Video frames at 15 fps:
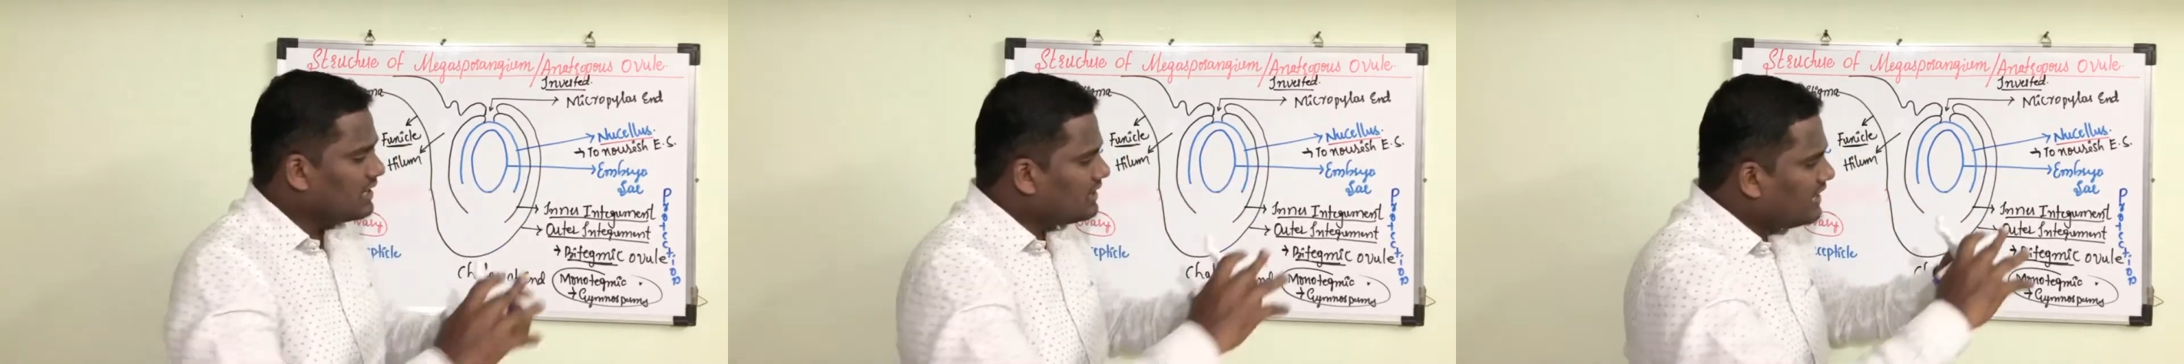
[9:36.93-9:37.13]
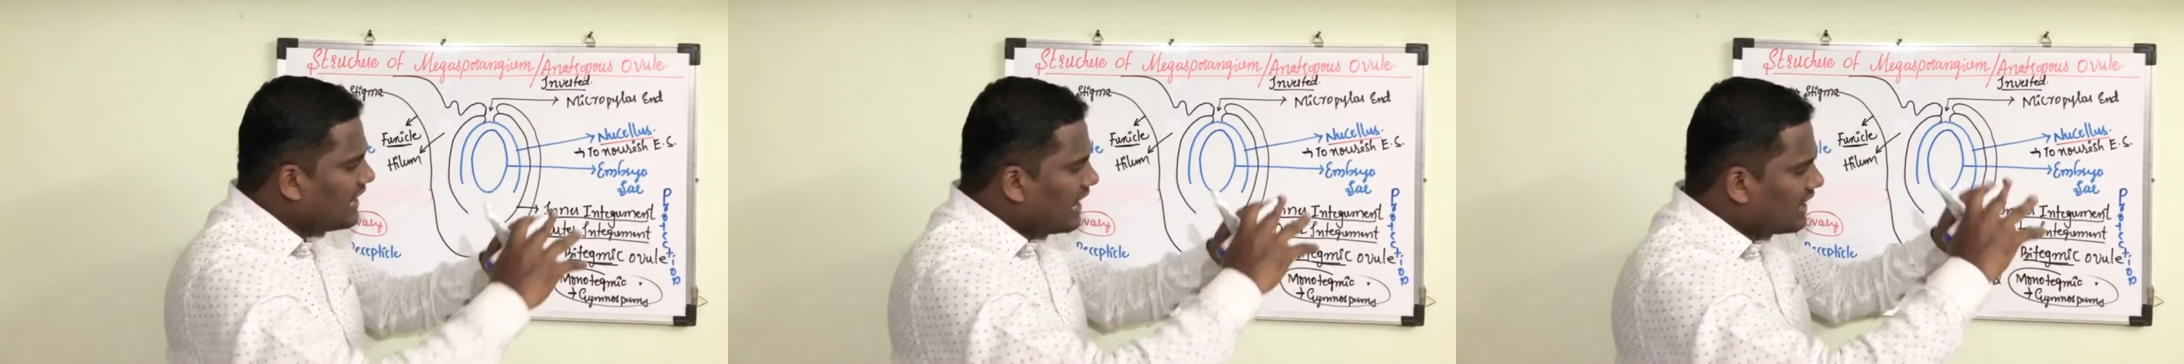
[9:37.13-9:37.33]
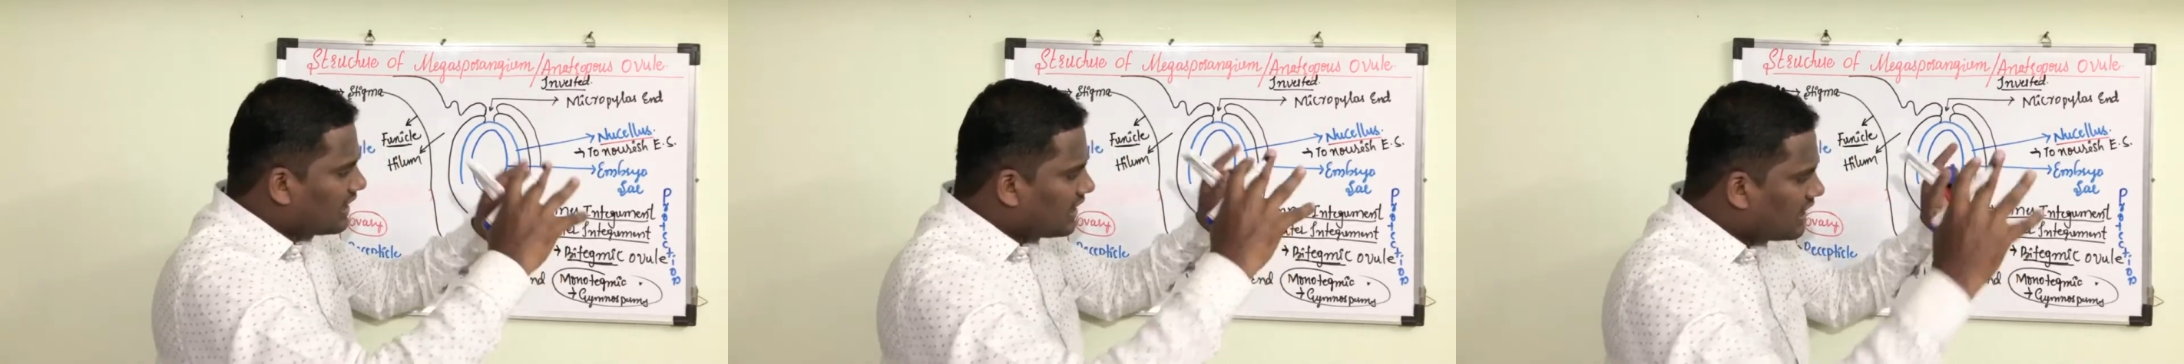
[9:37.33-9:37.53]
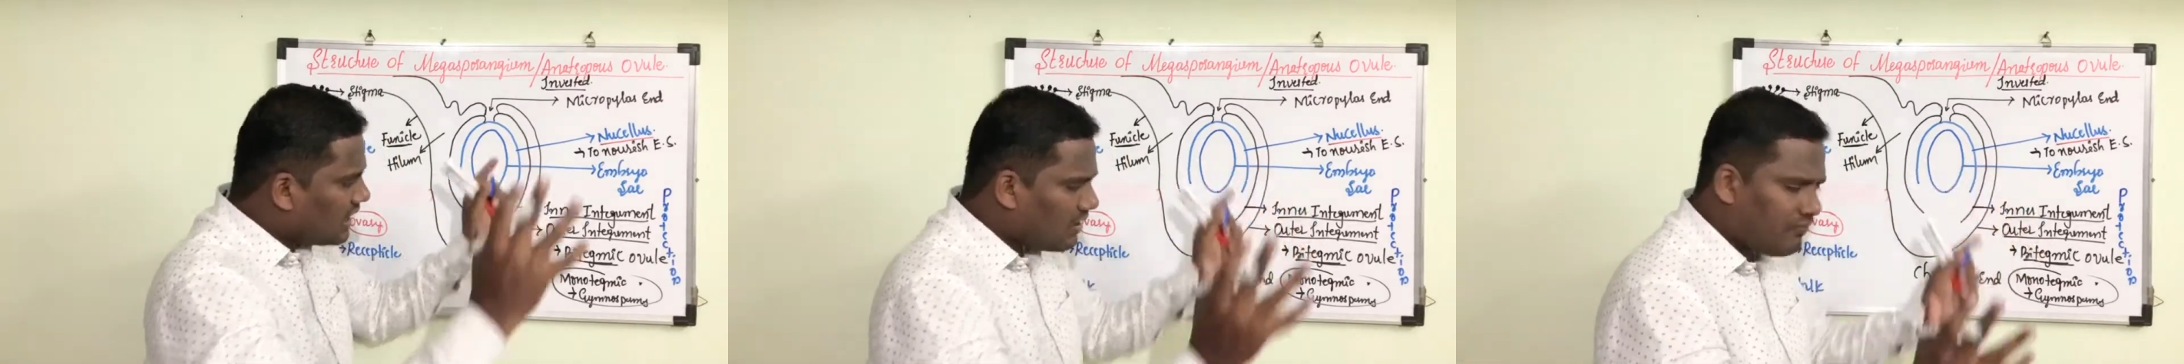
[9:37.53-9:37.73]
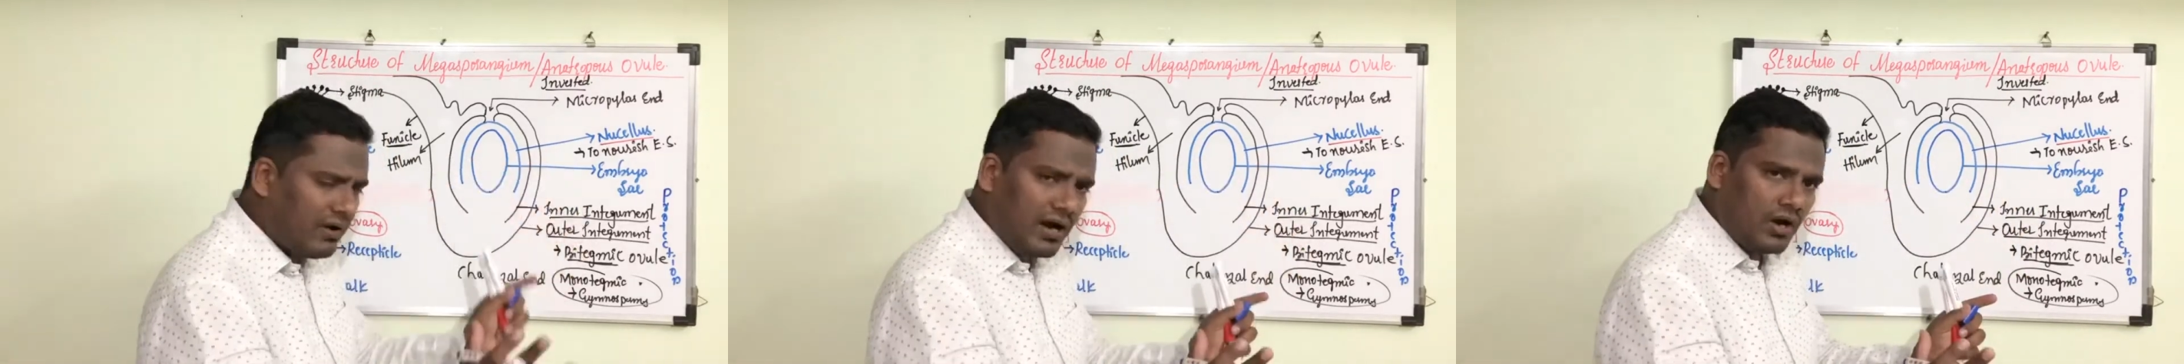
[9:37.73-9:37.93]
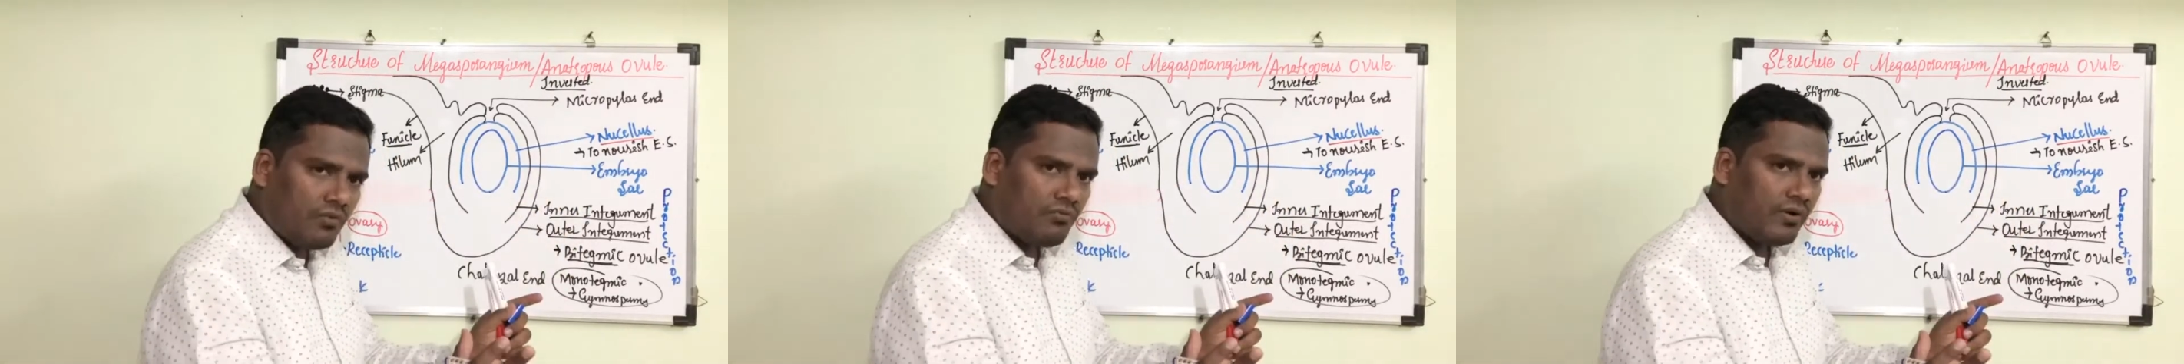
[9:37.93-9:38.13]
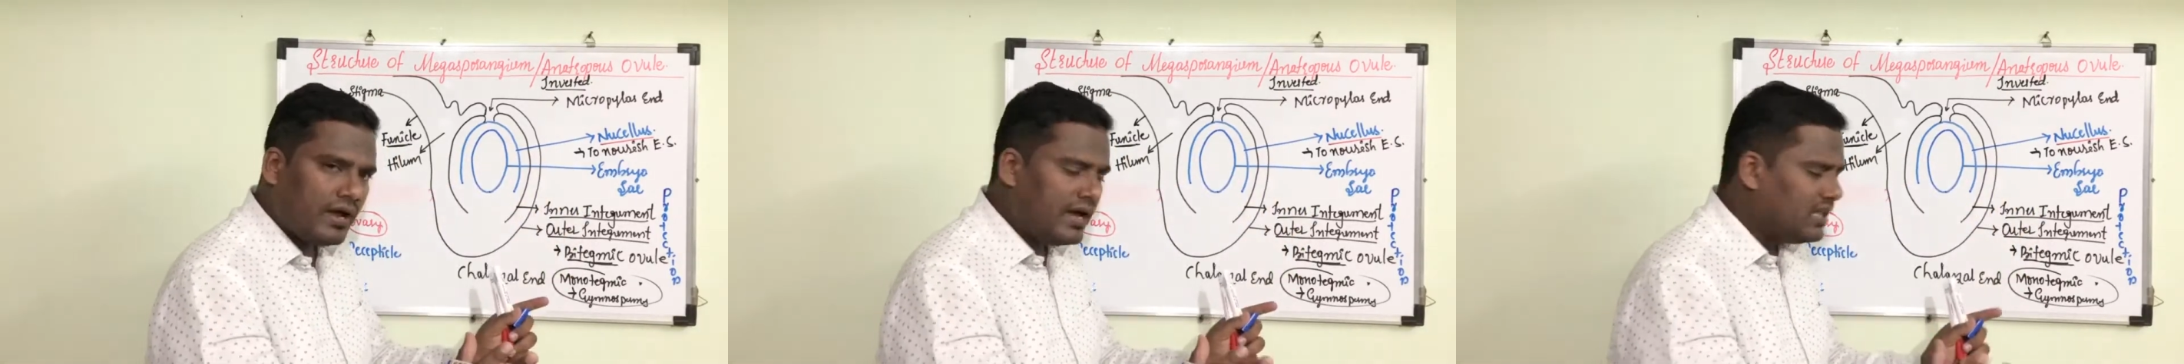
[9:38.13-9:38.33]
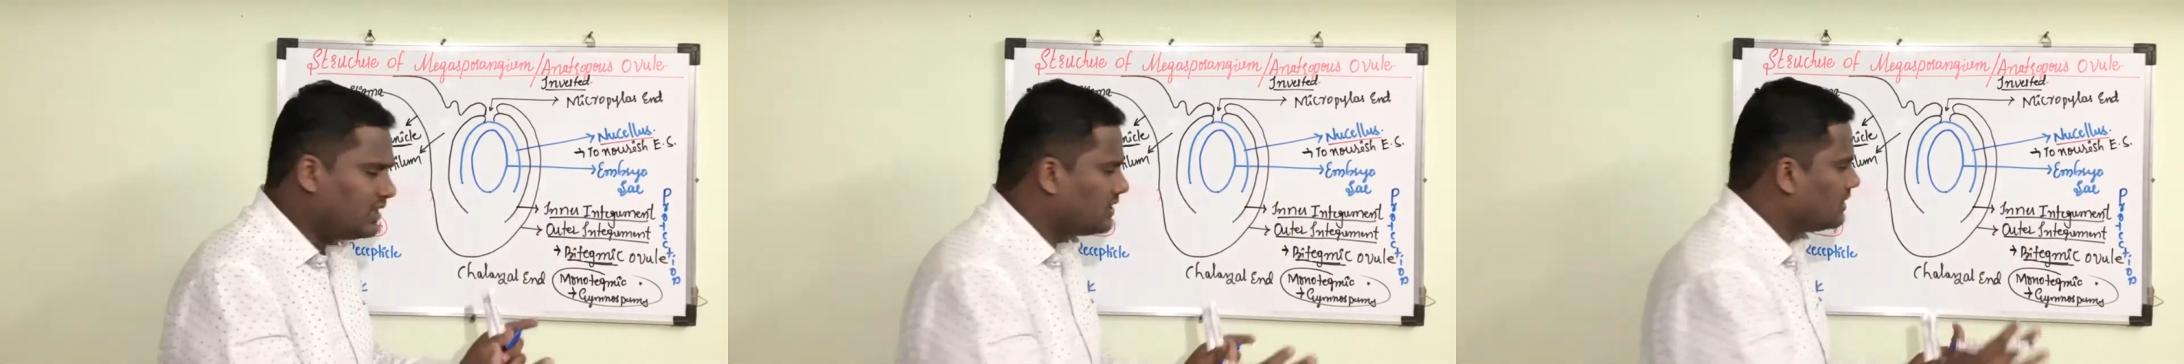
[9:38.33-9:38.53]
they are covered
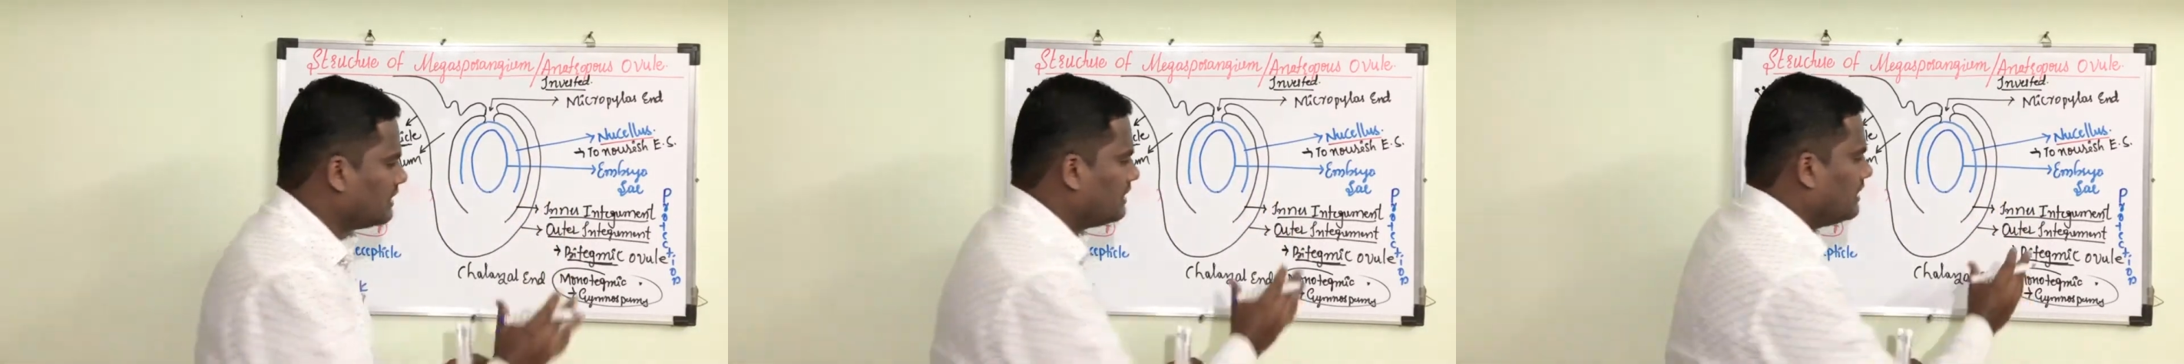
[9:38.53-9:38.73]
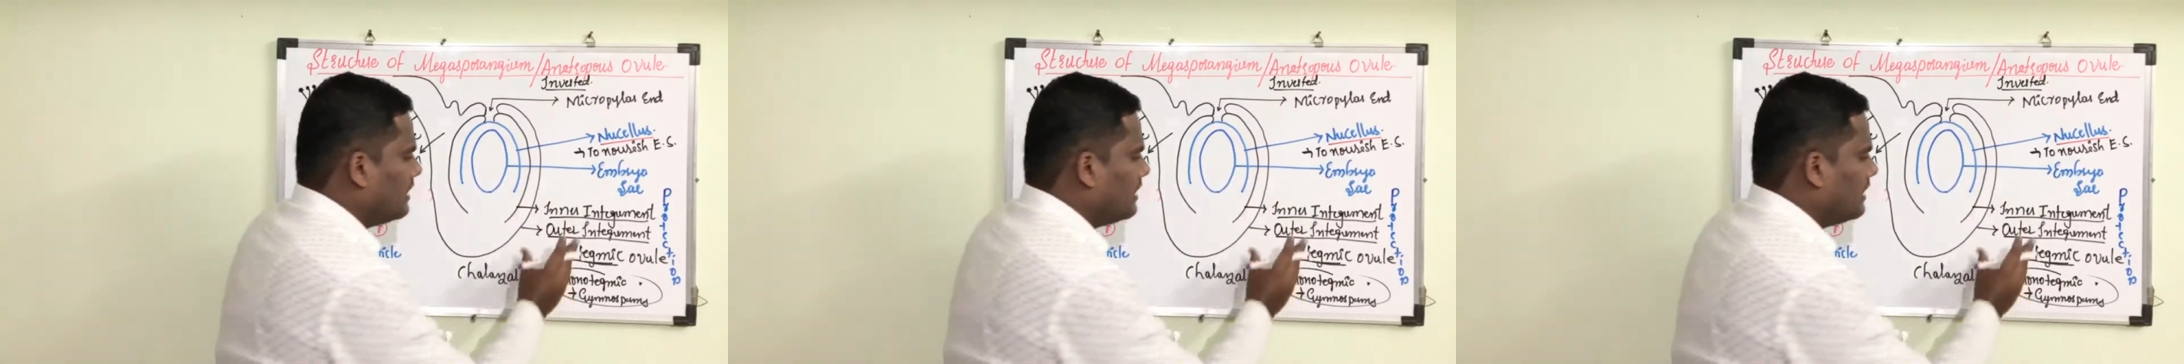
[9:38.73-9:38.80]
with